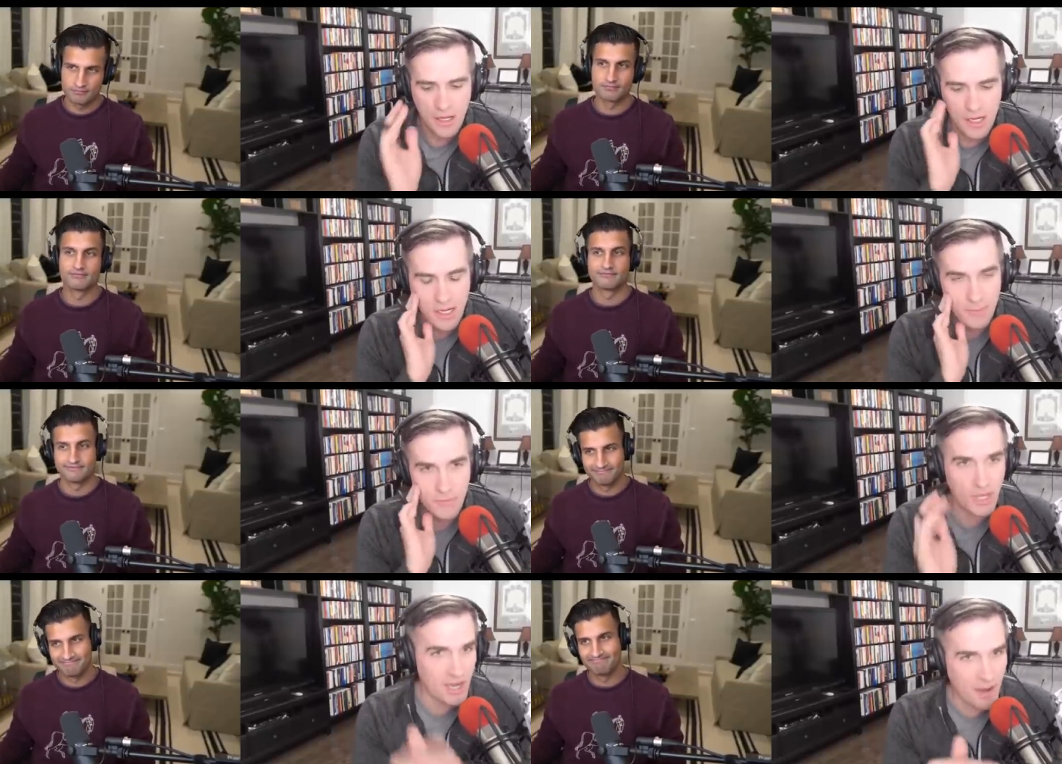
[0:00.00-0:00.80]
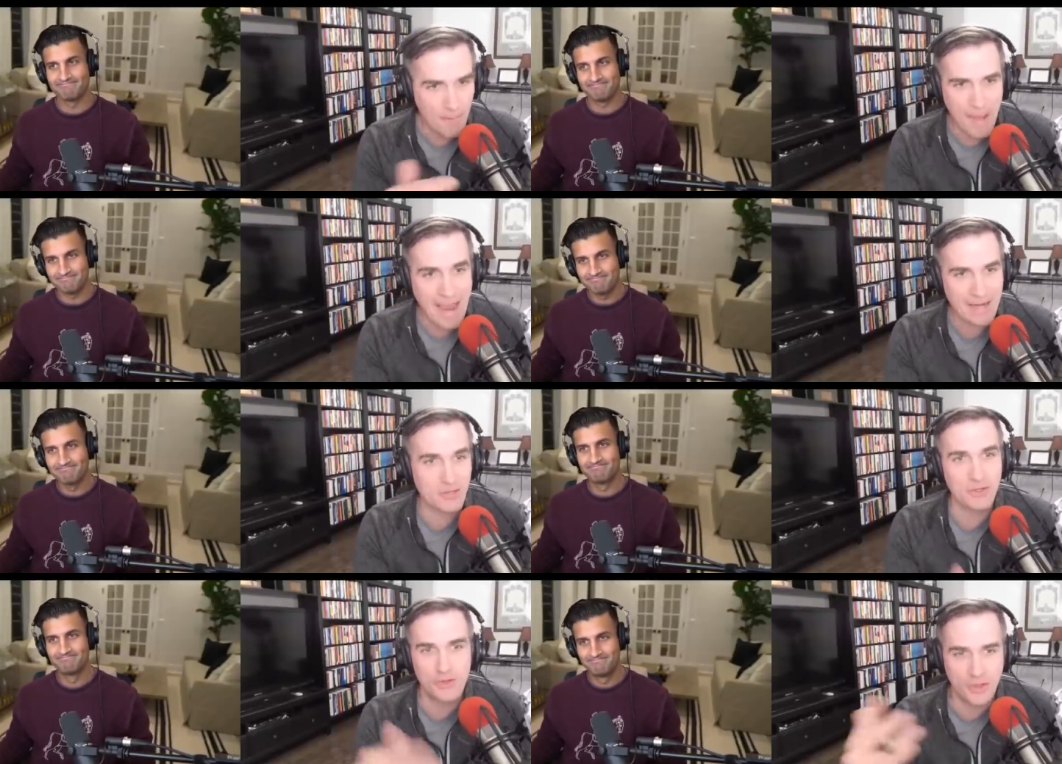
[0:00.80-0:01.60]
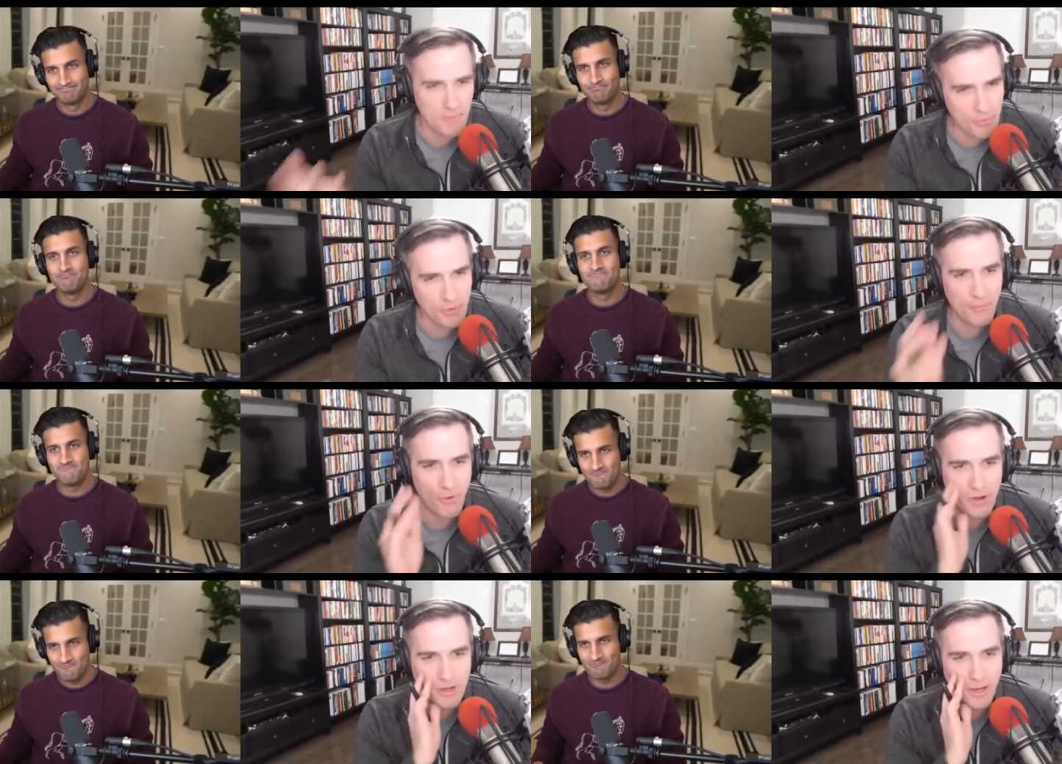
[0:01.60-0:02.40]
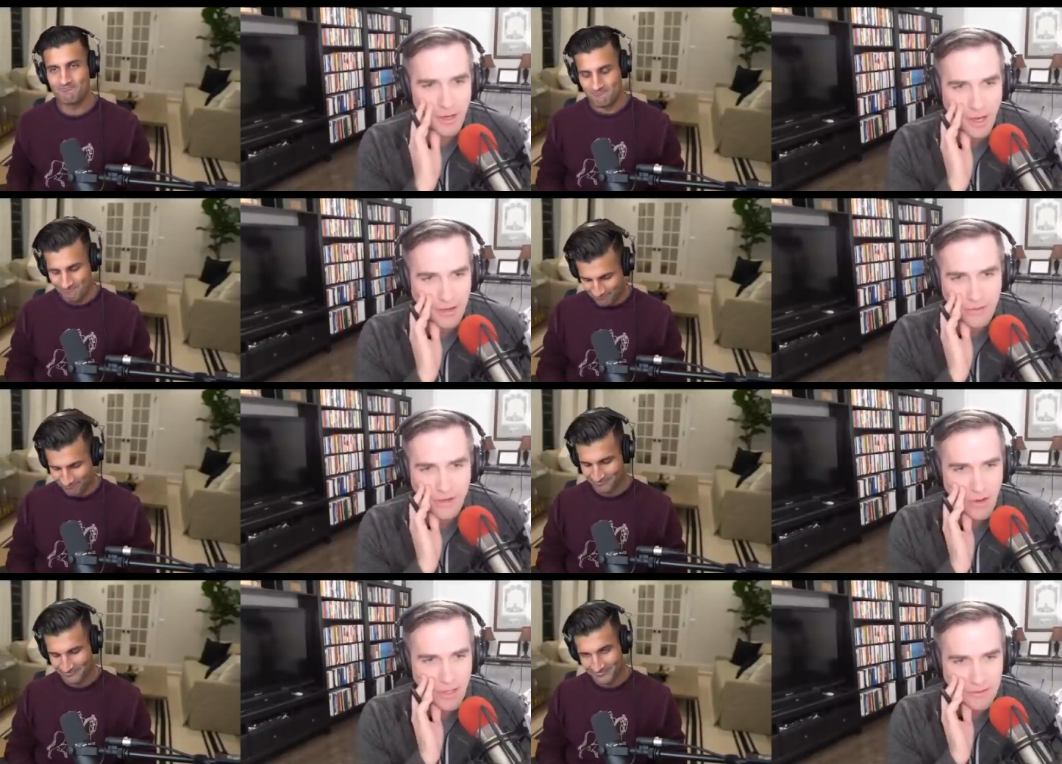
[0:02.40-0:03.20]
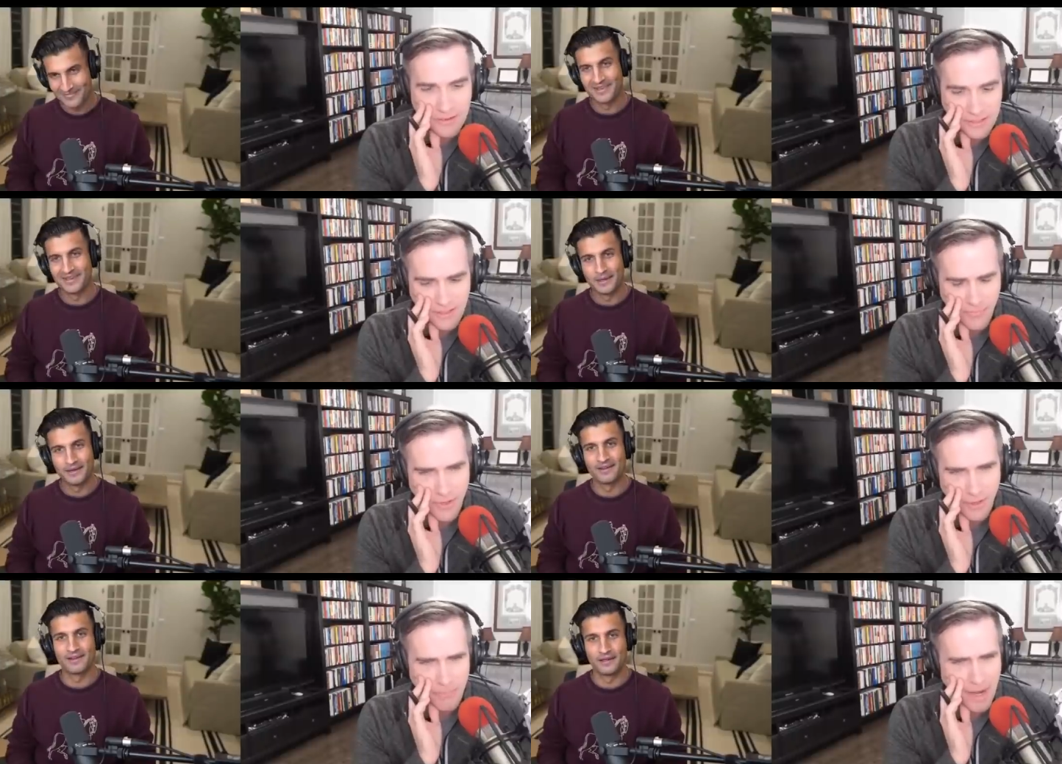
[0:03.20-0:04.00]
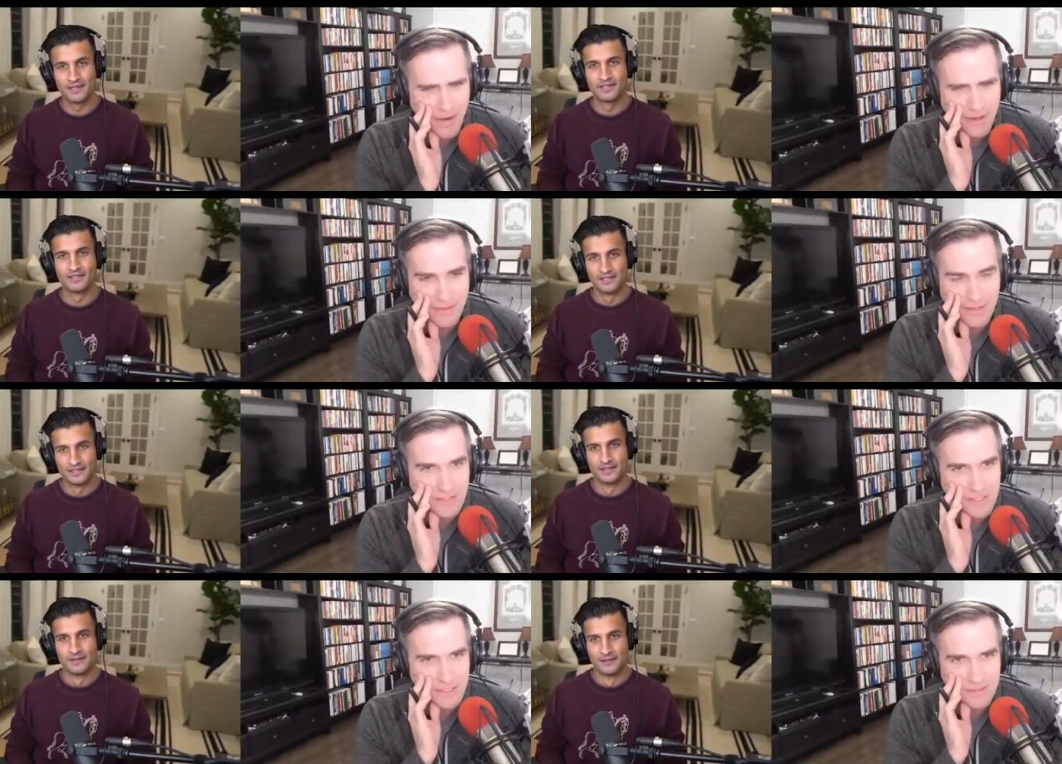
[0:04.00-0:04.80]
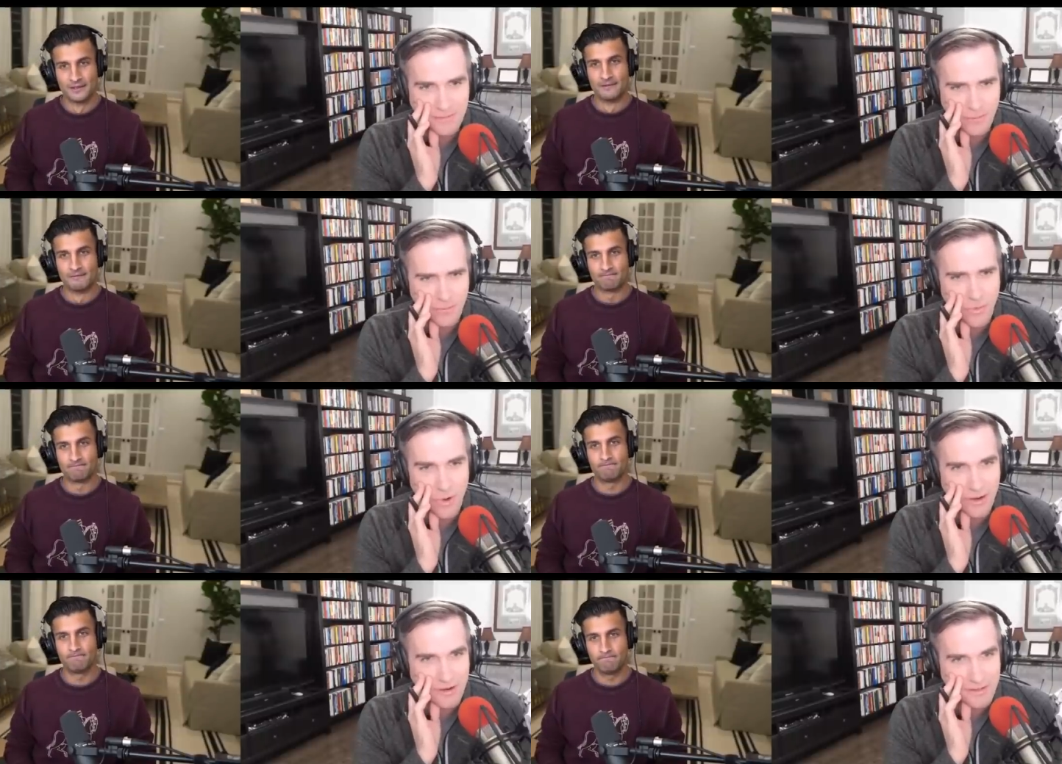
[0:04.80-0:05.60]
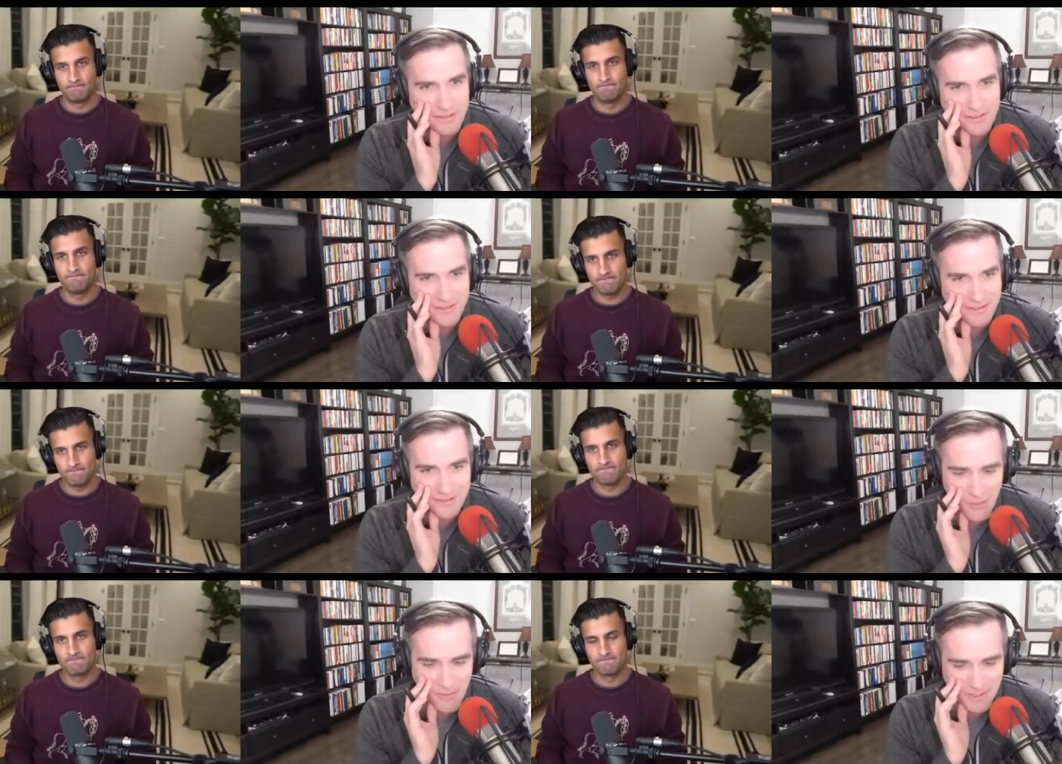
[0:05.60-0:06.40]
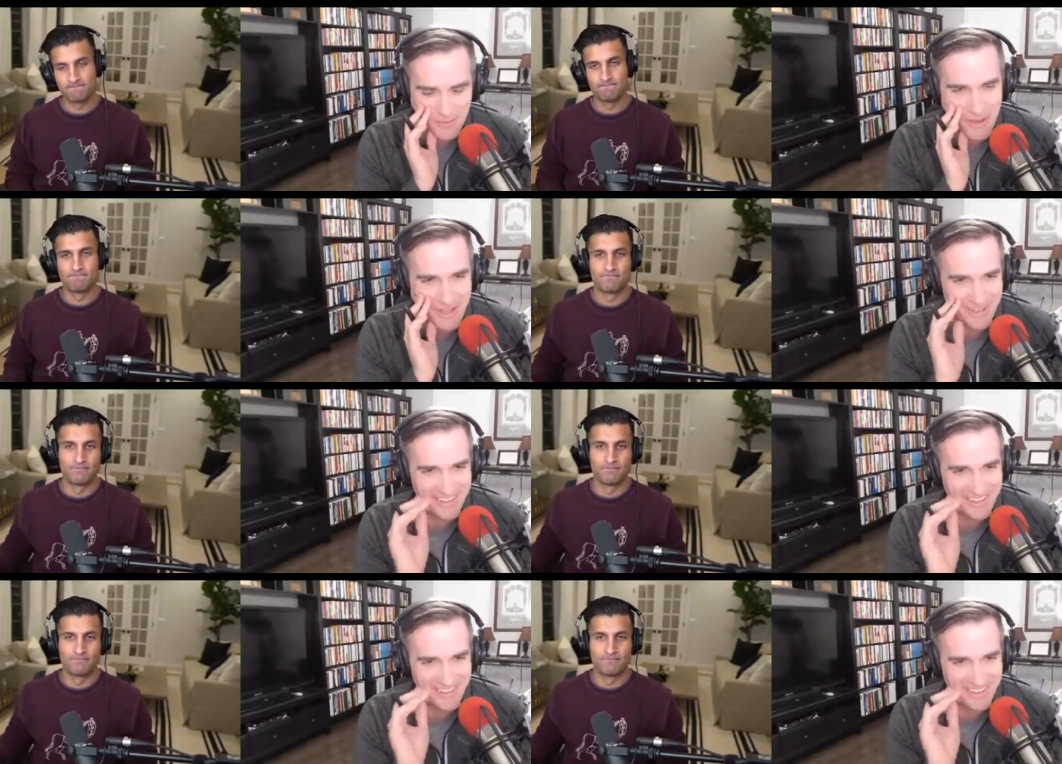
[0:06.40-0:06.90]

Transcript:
Speaker 1: Um, you can come back to it. You can bookmark it. I don't know. There's just something about it that just works so much better